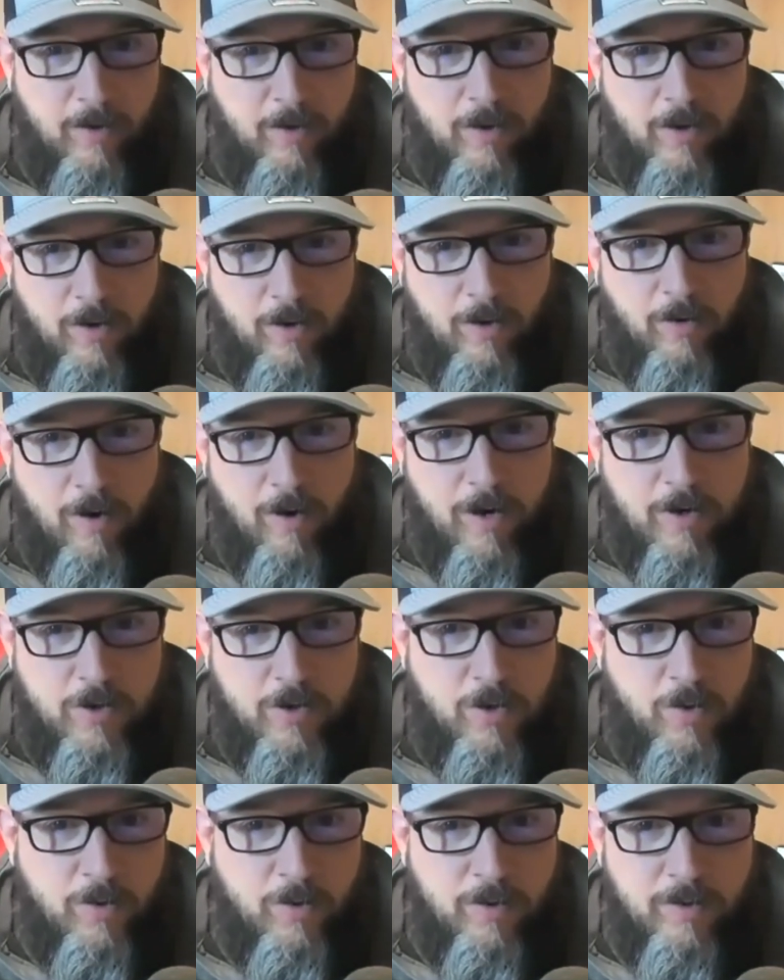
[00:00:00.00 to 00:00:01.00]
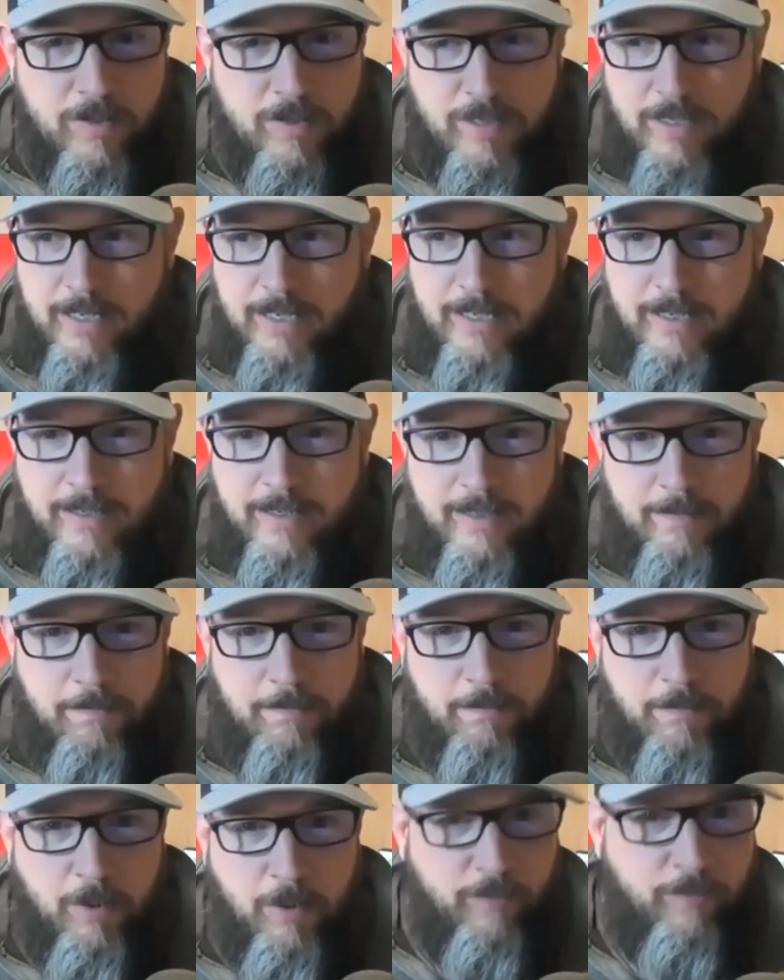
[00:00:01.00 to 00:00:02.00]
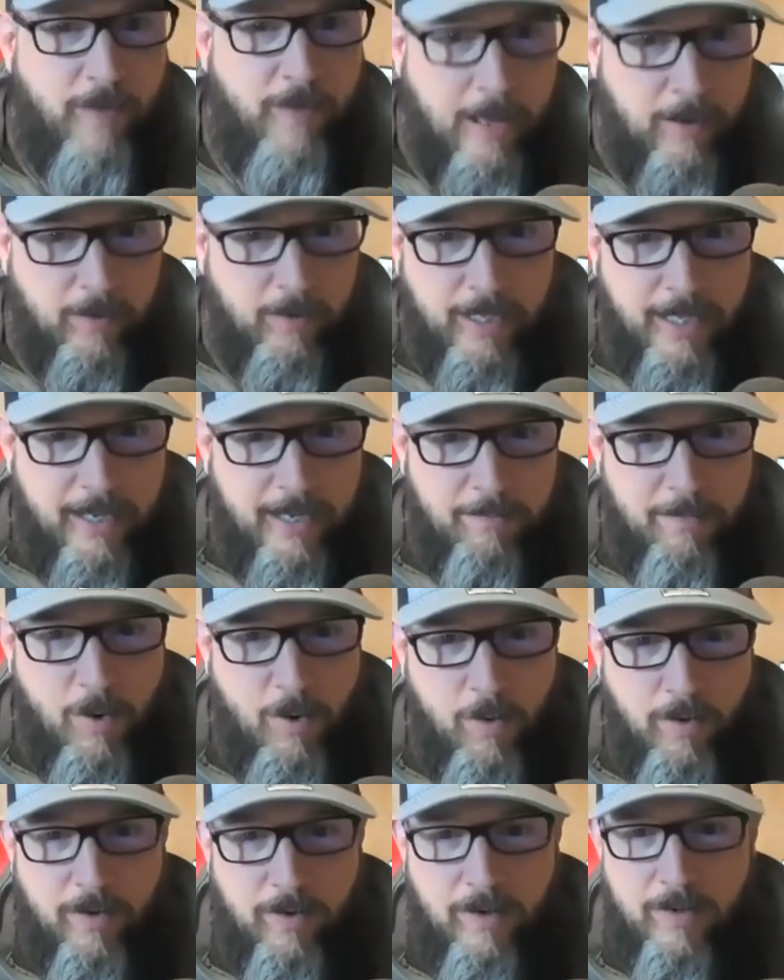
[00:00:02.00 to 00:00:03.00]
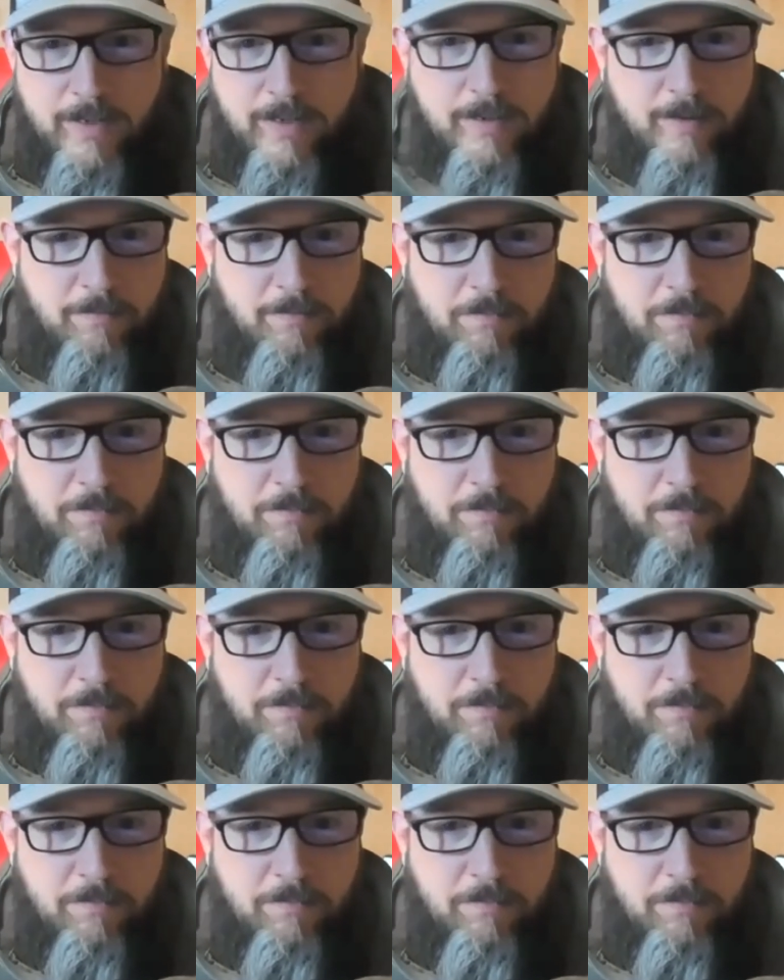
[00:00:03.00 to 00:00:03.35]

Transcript: your garage doors is profoundly important.